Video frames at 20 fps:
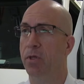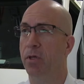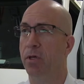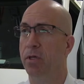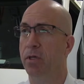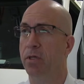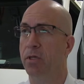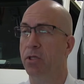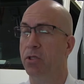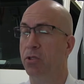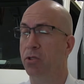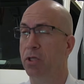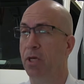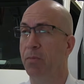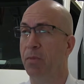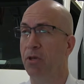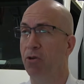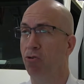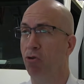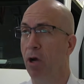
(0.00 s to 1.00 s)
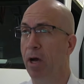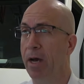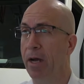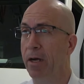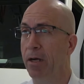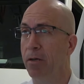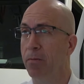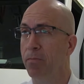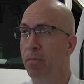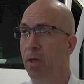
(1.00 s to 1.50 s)
The conditions can be
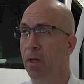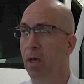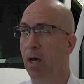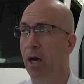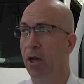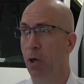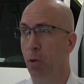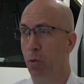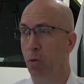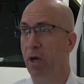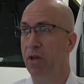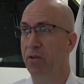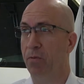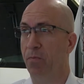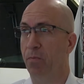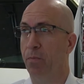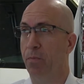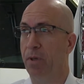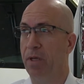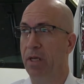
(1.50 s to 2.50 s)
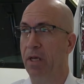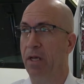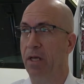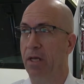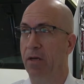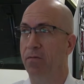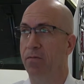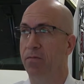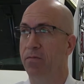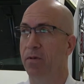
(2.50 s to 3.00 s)
drier. I know we're at the
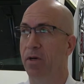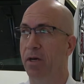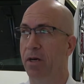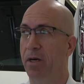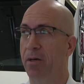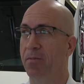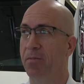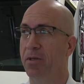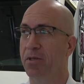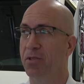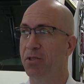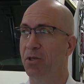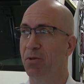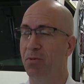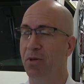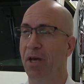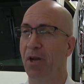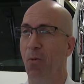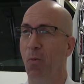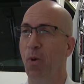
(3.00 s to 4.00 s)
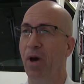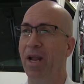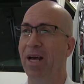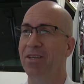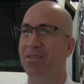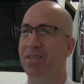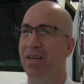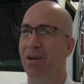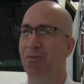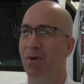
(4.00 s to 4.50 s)
beginning of uh, still kind of wet
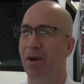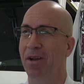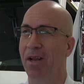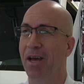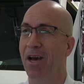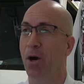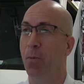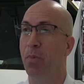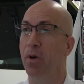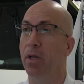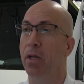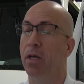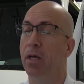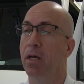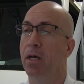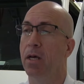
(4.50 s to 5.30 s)
outside right now, but